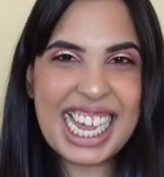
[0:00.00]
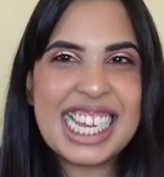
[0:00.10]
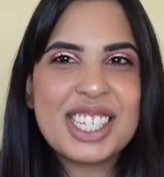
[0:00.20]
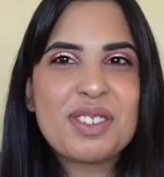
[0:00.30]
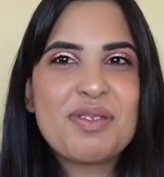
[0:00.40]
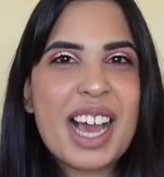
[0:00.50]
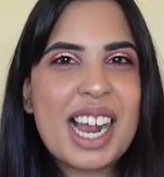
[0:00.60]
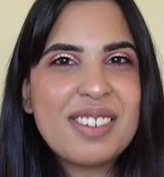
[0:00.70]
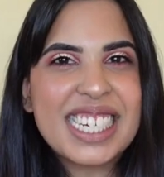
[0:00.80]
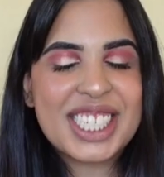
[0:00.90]
It's
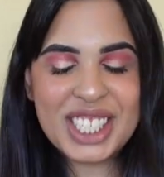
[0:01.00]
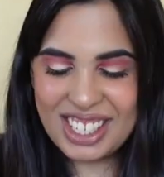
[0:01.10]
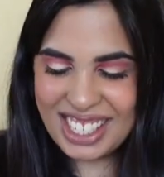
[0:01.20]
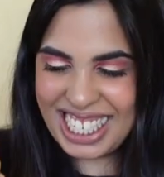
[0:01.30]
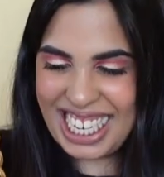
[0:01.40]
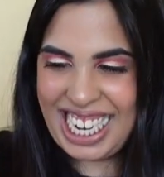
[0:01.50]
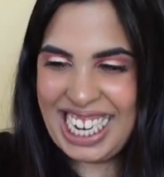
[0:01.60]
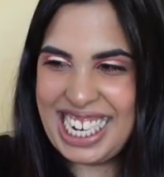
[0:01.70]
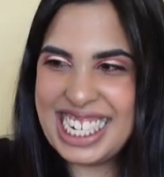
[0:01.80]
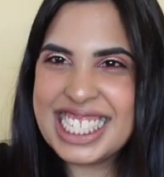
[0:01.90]
very
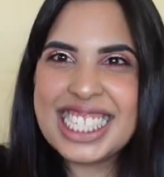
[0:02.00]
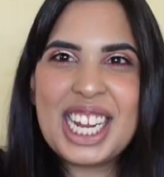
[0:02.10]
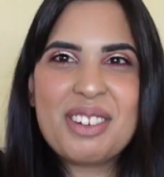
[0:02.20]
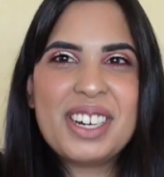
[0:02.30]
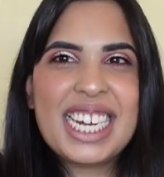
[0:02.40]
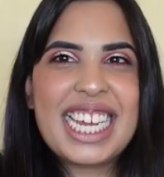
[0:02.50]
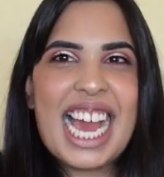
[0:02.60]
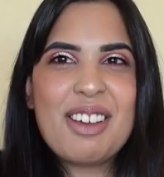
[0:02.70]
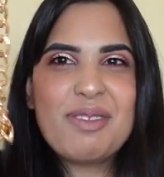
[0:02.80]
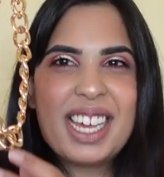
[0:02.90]
chunky, it's like really
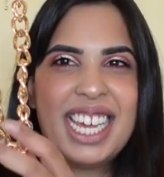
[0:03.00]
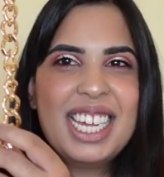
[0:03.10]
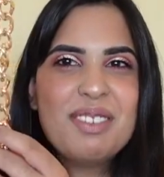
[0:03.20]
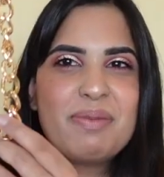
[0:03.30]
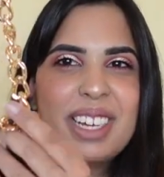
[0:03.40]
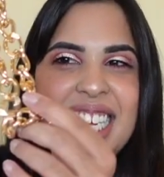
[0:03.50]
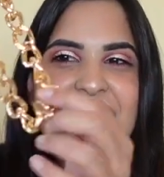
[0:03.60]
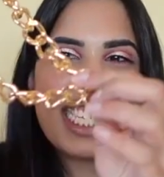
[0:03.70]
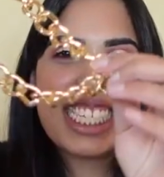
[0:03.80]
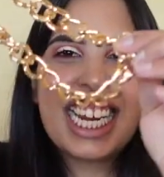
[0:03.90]
heavy, but
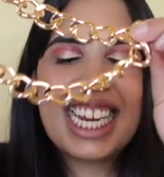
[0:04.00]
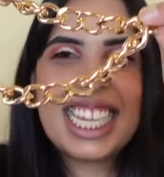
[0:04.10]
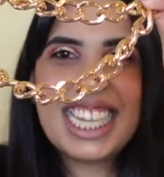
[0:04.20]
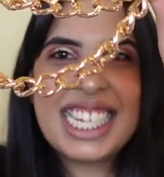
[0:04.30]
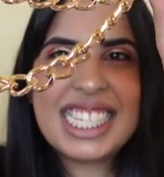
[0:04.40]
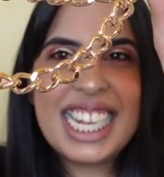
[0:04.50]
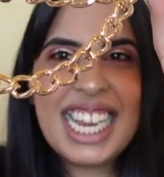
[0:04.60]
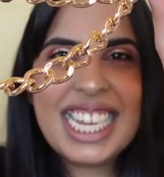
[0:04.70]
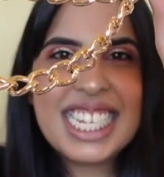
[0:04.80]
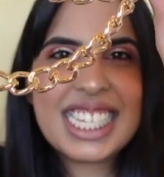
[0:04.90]
it's like this
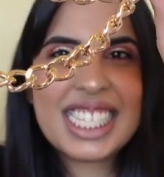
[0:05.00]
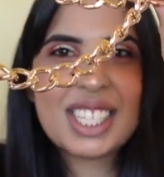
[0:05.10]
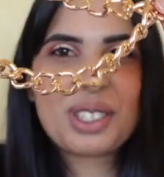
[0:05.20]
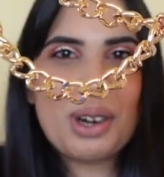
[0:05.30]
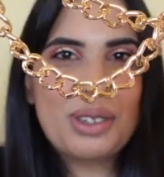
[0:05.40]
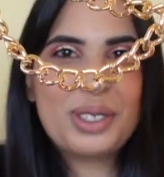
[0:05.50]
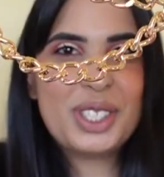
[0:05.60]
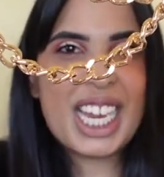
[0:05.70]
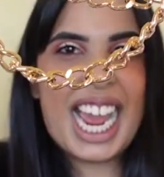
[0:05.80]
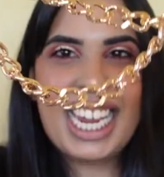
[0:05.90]
linked gold
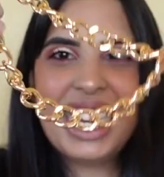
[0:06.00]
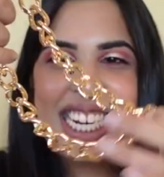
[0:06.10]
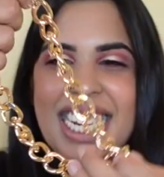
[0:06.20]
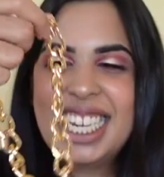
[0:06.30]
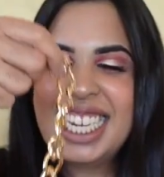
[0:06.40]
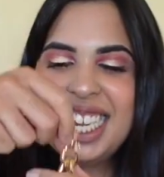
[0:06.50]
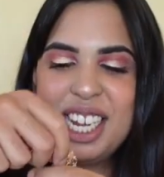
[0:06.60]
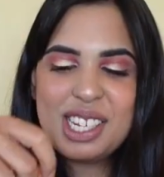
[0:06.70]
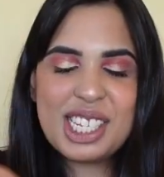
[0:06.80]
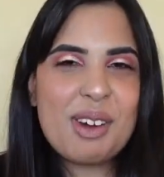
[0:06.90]
chain.
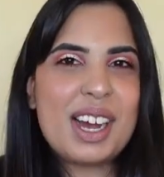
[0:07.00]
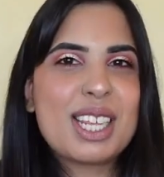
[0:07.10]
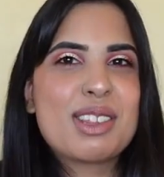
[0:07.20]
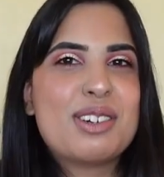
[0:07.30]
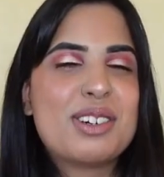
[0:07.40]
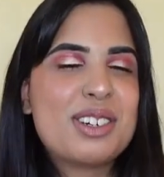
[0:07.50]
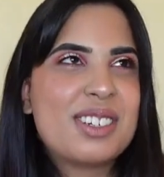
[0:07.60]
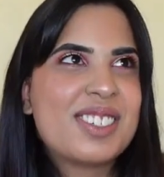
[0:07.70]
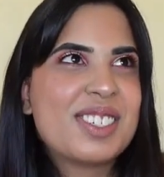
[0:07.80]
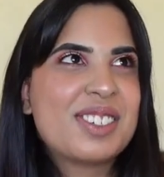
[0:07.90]
So I
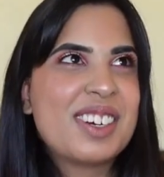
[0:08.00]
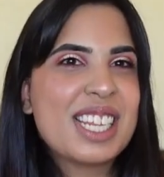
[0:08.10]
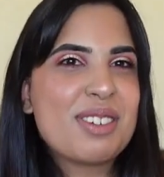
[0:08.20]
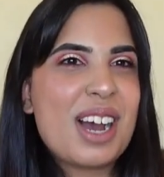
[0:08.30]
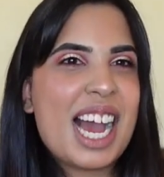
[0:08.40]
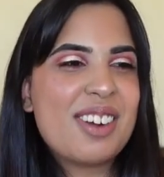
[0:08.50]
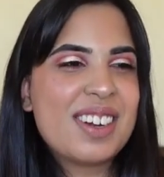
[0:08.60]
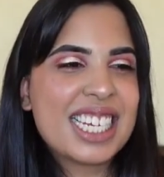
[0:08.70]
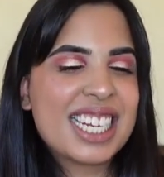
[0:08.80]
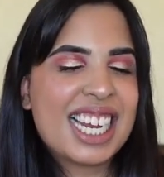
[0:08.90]
thought with
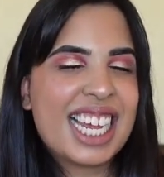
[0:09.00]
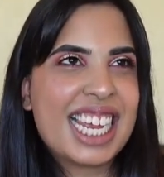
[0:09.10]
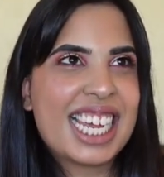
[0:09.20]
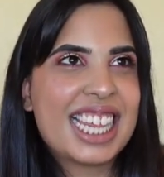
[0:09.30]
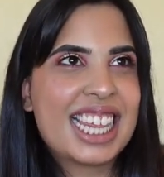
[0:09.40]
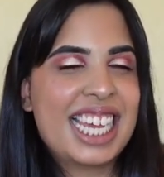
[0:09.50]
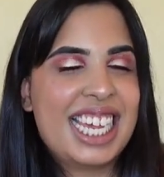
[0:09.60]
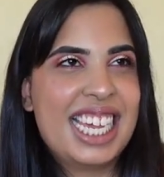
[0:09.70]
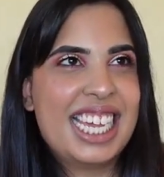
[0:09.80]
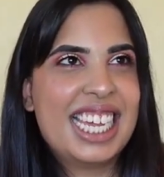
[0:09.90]
wearing like
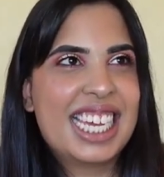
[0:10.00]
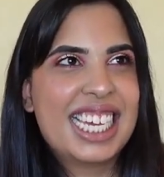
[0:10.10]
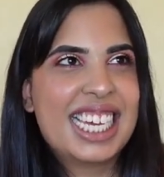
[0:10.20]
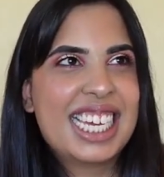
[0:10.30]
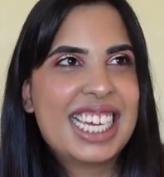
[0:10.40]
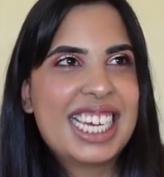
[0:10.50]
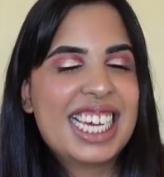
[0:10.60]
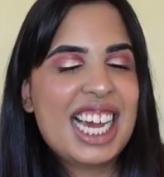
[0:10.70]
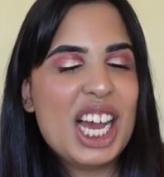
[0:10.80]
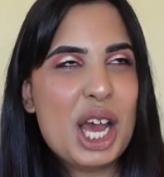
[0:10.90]
the
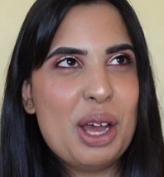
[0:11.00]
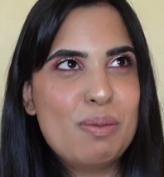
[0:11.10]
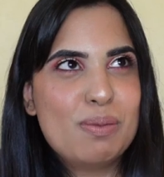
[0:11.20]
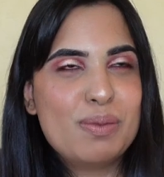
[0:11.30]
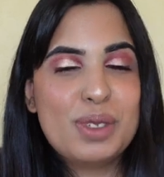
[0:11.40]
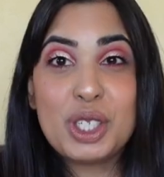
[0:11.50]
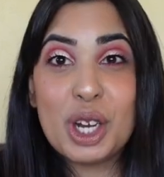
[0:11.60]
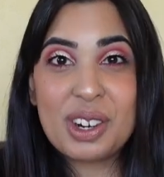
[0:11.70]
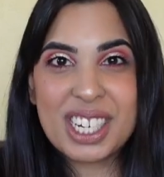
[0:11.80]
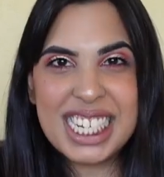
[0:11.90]
um,
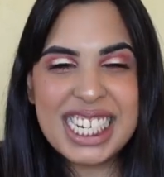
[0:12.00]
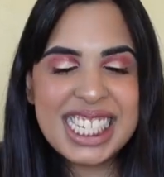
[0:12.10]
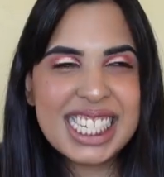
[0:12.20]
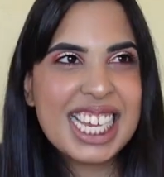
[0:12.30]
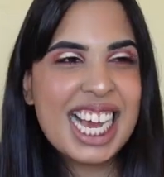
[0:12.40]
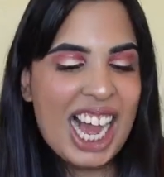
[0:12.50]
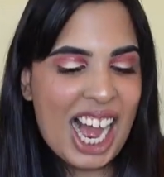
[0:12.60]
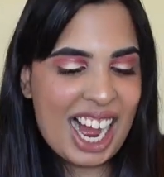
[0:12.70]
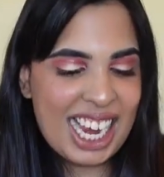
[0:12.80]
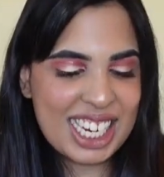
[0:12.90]
joggers,
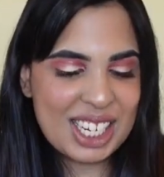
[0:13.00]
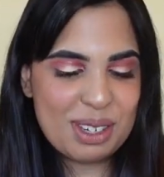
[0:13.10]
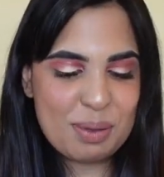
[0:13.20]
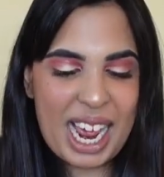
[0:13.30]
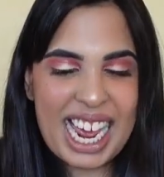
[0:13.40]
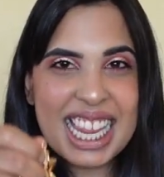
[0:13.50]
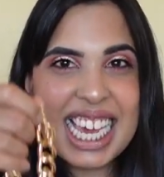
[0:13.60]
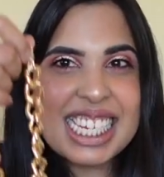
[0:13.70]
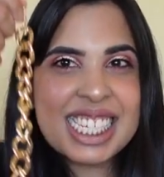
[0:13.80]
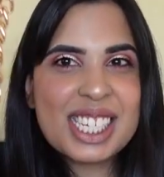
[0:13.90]
I could wear
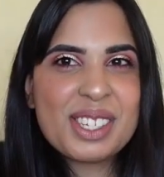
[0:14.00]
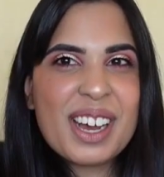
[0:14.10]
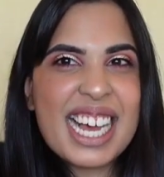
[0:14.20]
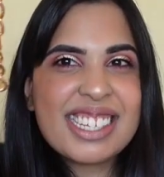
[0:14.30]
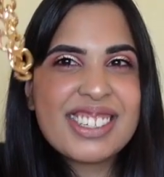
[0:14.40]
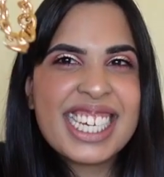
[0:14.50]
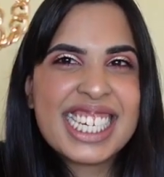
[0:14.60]
this as well.